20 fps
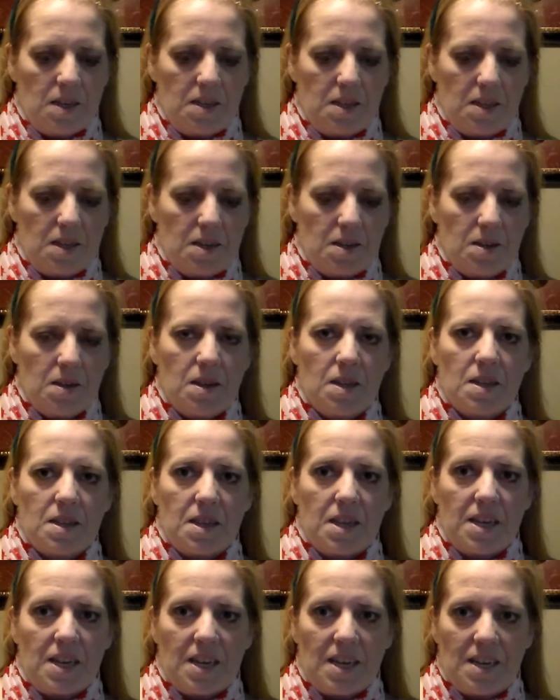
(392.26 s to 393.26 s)
And then,
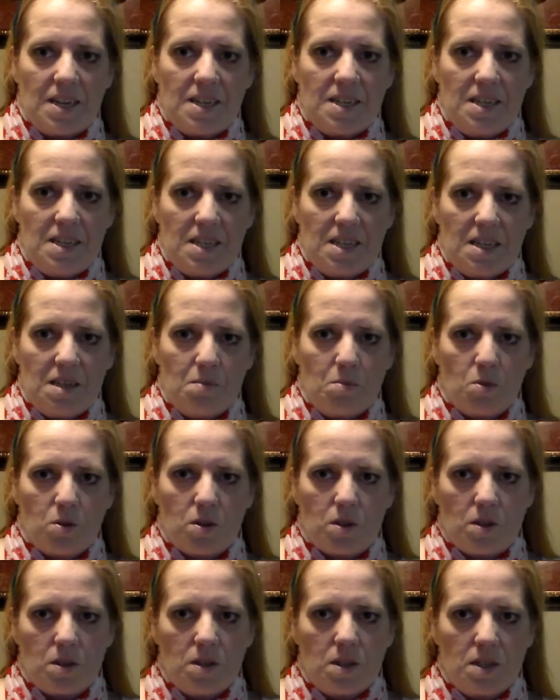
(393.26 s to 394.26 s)
like, I need any
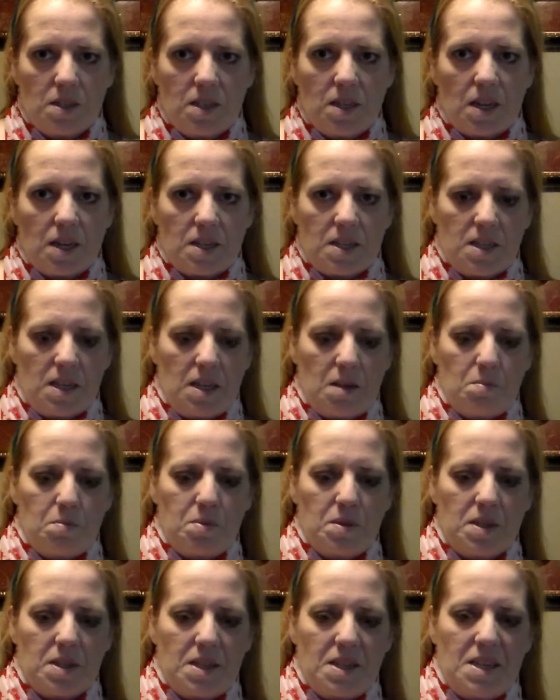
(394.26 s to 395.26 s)
more duct
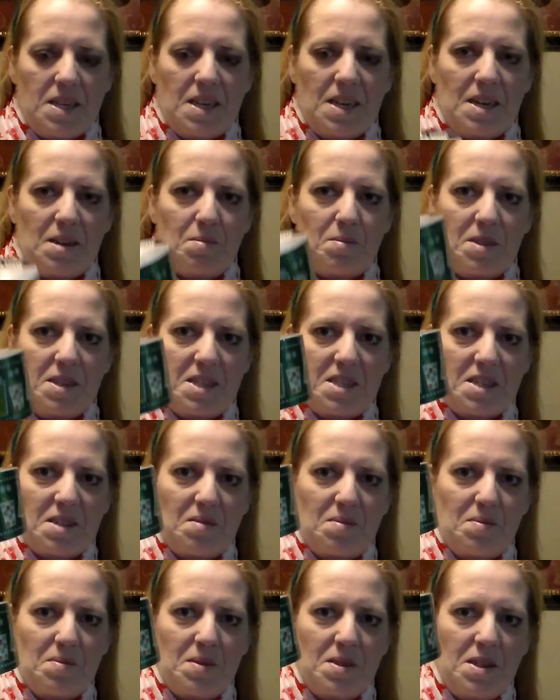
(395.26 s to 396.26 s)
tape, but he got me
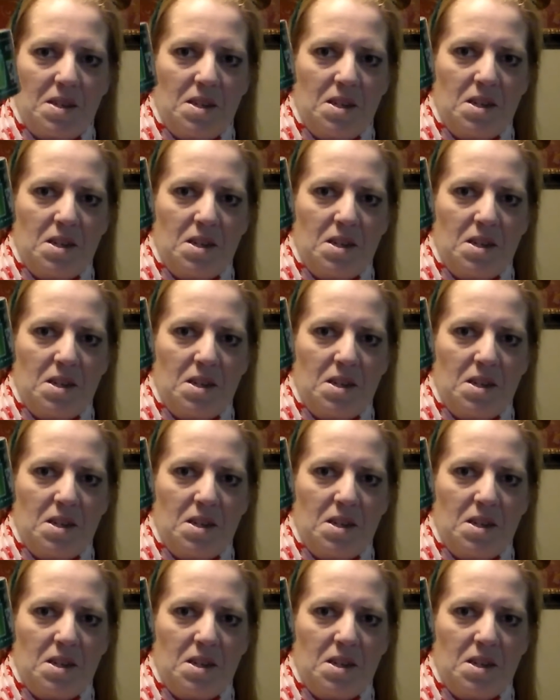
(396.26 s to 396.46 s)
some